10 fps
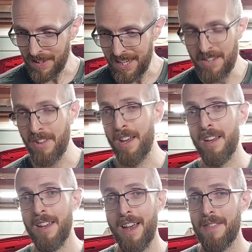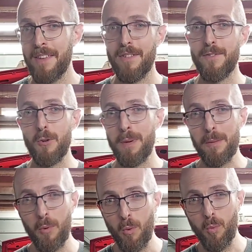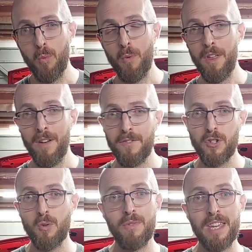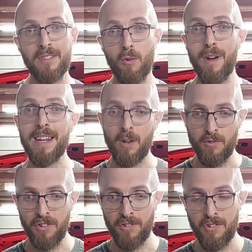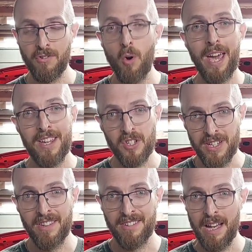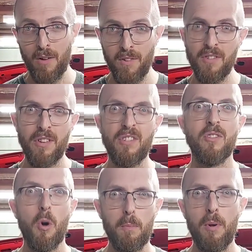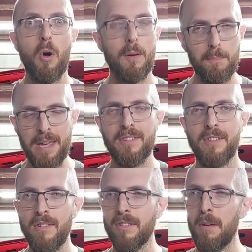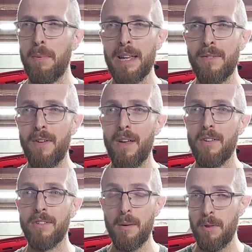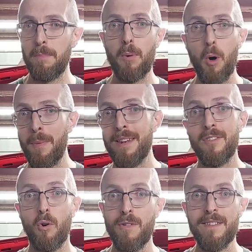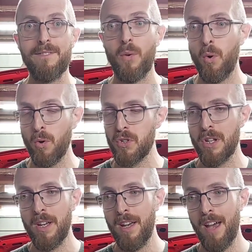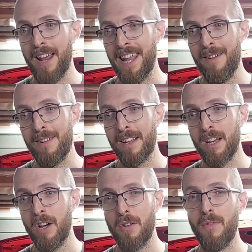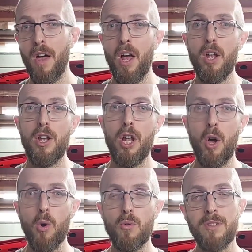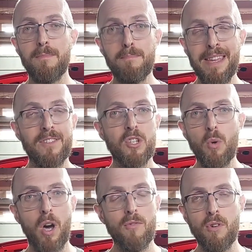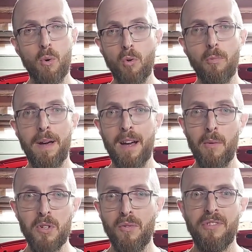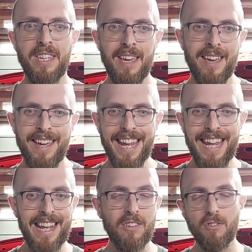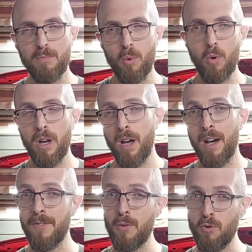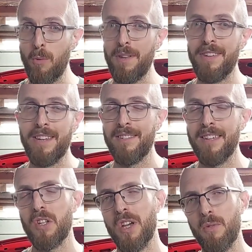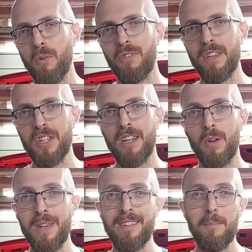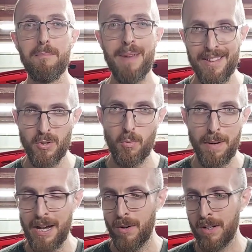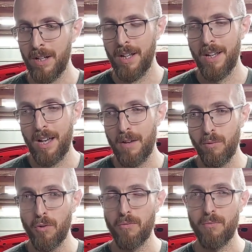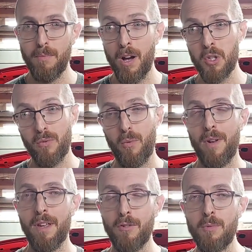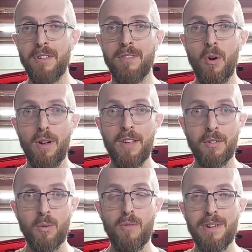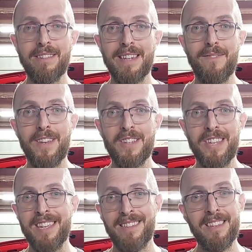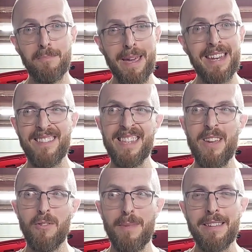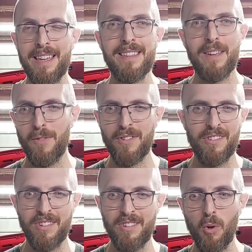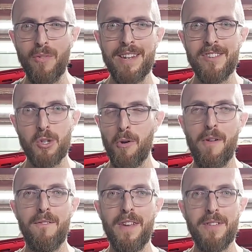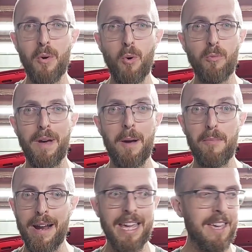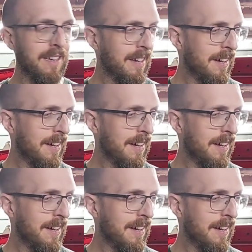is there's a few people that have tuned these already on just the stock engine itself, like so the stock block and pistons. So I believe some of the bottom end is already forged, and they're in the kind of low to mid 200 horsepower, which obviously in a small car, if you drop this in a Cinquecento or Seicento, is mental power. Ross Marshall for one of the groups has quite recently finished his, and is made near as makes any difference, sort of in the 250 horsepower bracket.